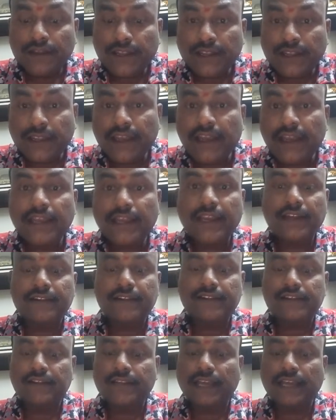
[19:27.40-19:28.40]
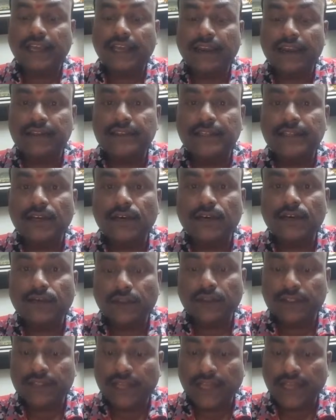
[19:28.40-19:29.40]
tickets. They
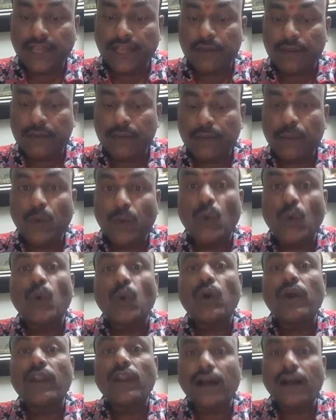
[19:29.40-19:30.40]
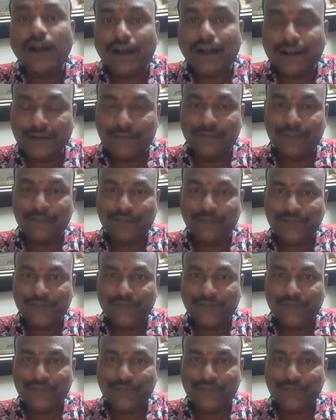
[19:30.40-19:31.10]
reserve their program.